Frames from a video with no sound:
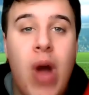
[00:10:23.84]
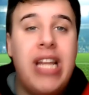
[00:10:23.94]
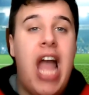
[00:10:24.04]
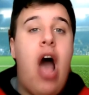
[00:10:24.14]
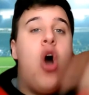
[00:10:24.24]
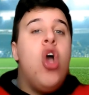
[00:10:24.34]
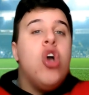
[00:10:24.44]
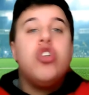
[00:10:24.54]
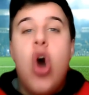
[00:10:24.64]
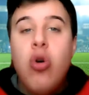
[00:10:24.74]
right now.
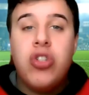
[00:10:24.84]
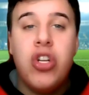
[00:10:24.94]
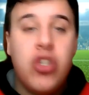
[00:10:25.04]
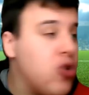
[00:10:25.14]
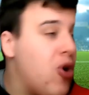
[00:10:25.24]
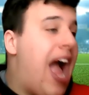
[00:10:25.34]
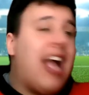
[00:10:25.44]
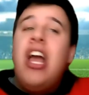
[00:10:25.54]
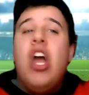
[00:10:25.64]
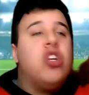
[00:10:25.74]
Go to the
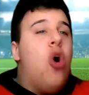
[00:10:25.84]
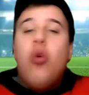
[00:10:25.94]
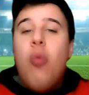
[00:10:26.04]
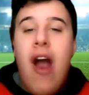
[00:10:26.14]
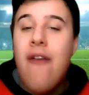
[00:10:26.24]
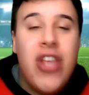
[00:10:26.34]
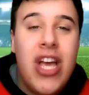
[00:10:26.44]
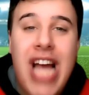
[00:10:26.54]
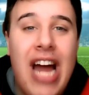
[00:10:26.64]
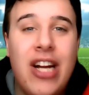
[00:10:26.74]
track, go to wherever
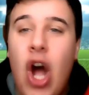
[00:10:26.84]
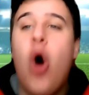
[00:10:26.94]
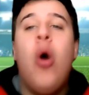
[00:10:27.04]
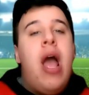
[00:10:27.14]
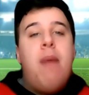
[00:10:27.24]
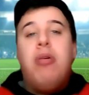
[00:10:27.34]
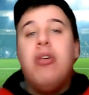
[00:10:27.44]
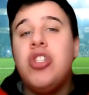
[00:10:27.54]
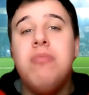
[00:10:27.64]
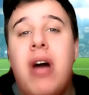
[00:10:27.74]
you got to go, and
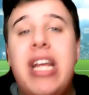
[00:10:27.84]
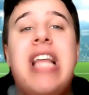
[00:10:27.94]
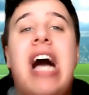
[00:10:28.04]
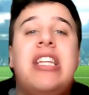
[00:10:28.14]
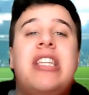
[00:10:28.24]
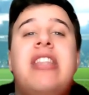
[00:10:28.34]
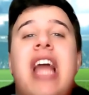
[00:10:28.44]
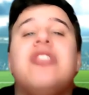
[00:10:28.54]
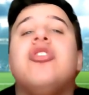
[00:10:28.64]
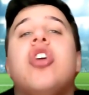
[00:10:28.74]
put your money down that the
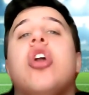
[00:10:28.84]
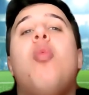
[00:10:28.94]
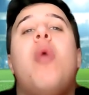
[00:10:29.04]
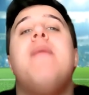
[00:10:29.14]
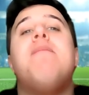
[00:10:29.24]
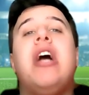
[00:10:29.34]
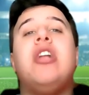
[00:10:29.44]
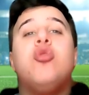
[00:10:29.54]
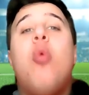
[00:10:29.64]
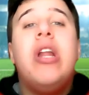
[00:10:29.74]
Nets are going to win by
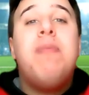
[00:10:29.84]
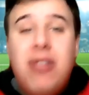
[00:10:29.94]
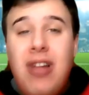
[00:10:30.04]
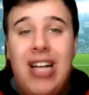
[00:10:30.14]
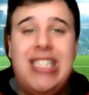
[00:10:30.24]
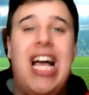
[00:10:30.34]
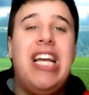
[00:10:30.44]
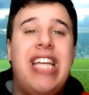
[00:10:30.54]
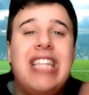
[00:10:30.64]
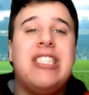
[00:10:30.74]
20 plus
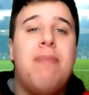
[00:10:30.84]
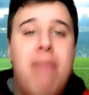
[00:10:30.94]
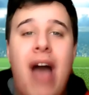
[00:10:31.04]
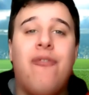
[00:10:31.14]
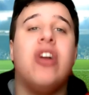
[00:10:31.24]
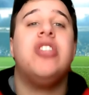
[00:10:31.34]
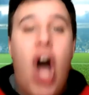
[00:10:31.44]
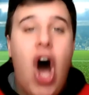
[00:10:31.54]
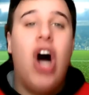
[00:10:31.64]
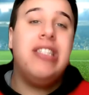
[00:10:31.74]
against the Mavericks
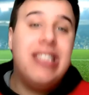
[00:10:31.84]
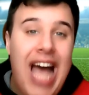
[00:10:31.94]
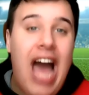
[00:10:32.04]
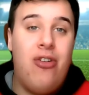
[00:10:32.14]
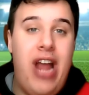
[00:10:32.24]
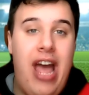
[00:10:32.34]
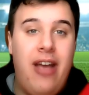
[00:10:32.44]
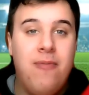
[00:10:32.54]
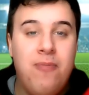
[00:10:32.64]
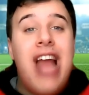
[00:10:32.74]
on Saturday.
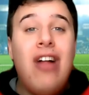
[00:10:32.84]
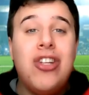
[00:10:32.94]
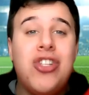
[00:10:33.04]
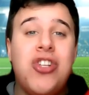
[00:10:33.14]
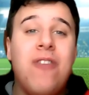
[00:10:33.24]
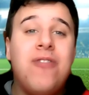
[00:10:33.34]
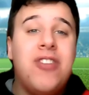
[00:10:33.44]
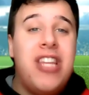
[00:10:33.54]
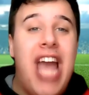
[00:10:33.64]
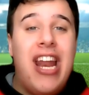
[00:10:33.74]
Now let's shift
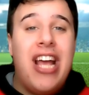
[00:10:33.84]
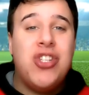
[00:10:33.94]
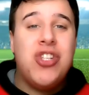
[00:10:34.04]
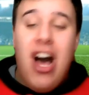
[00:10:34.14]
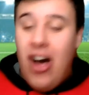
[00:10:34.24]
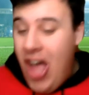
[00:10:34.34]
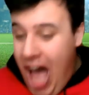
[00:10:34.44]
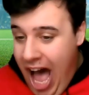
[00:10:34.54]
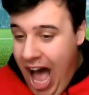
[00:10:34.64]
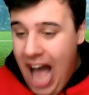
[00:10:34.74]
to the NHL.
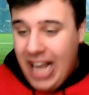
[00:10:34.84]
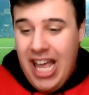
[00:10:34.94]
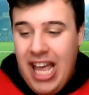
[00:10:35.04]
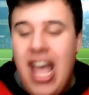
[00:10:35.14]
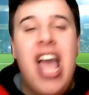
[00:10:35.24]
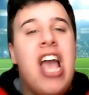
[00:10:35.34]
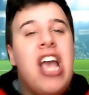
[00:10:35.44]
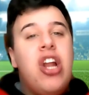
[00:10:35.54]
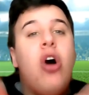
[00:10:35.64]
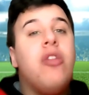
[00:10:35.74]
Hockey.
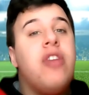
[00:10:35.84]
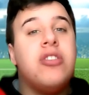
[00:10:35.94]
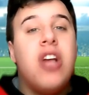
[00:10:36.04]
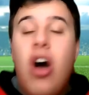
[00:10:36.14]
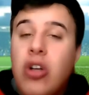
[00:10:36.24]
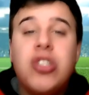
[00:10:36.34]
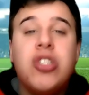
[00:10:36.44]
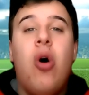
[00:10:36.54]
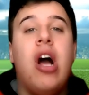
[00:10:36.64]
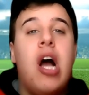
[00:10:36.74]
You know, there's
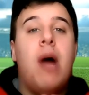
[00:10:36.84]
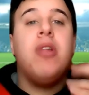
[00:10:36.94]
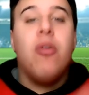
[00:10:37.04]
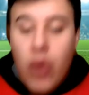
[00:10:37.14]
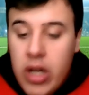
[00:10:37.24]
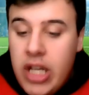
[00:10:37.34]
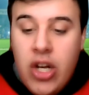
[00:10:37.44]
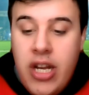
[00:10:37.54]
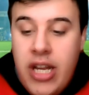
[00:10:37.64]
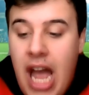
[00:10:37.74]
also a couple of really
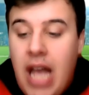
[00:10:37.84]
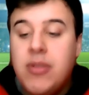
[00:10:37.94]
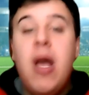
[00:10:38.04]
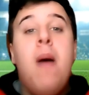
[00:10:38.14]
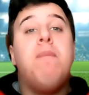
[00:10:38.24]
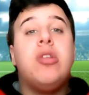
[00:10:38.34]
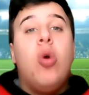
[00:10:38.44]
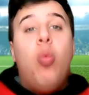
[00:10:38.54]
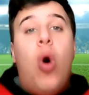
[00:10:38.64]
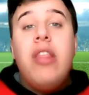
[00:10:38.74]
good games. But
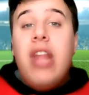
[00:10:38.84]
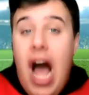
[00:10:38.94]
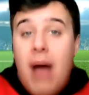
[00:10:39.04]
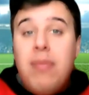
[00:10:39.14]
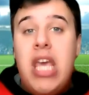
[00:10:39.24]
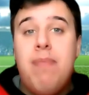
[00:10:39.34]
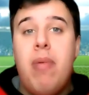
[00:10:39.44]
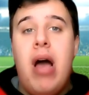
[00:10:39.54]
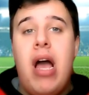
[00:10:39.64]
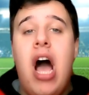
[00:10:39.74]
the one that I'm
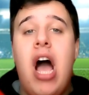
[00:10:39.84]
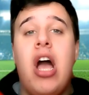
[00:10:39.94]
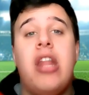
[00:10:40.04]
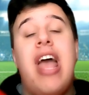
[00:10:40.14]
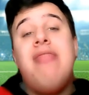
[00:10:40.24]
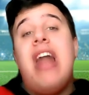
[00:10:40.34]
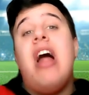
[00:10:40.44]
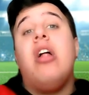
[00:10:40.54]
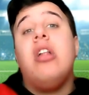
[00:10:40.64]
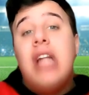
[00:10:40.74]
keeping my eye on and that
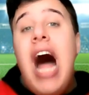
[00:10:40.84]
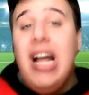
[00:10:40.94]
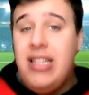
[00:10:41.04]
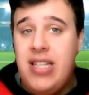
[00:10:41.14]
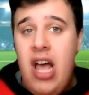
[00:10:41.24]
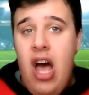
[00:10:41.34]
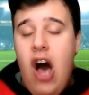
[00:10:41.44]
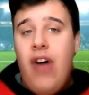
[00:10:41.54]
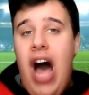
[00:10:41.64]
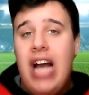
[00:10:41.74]
a lot
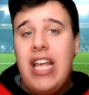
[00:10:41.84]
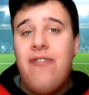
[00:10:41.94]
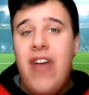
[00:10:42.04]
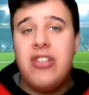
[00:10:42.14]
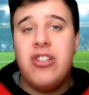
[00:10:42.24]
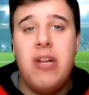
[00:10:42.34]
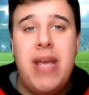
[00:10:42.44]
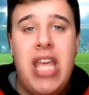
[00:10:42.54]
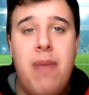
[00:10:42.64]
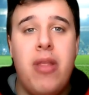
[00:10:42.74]
of hockey fans are going to
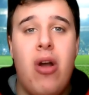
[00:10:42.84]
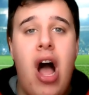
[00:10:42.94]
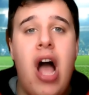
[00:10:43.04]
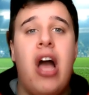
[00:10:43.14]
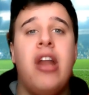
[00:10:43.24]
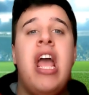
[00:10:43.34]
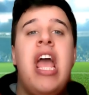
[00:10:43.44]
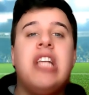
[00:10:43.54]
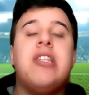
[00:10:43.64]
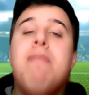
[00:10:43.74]
be keeping their eye on
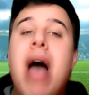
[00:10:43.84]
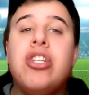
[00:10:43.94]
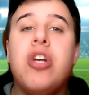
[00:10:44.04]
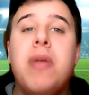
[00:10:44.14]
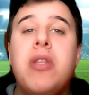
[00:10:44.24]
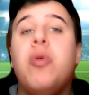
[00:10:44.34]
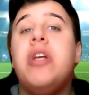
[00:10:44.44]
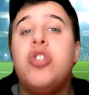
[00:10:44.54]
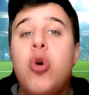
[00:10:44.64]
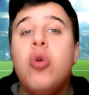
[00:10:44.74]
is a matchup
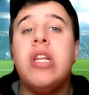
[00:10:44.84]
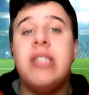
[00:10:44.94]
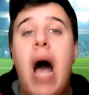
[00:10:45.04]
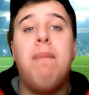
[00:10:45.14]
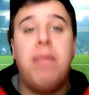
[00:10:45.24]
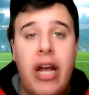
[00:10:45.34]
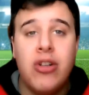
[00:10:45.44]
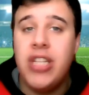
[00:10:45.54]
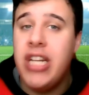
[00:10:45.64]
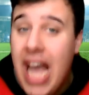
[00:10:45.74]
between two of the top
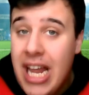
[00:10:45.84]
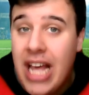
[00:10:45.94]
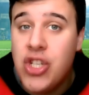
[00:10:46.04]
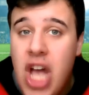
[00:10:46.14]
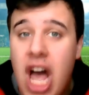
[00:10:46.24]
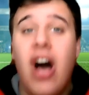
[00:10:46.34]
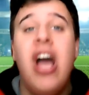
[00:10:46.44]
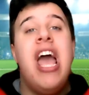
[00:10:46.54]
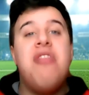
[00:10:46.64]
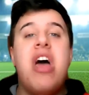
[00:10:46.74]
players in the NHL,
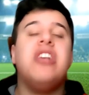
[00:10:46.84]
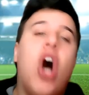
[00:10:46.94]
and that